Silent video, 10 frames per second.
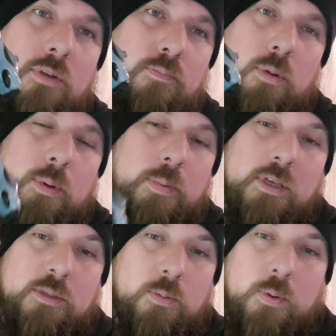I probably
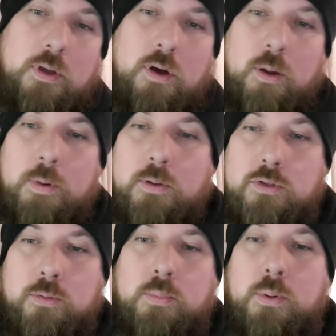picked him up at car boot
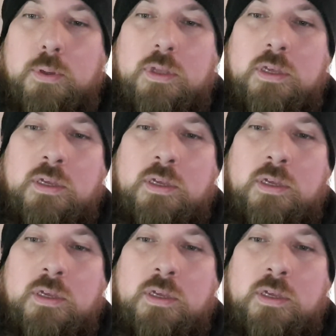at some point.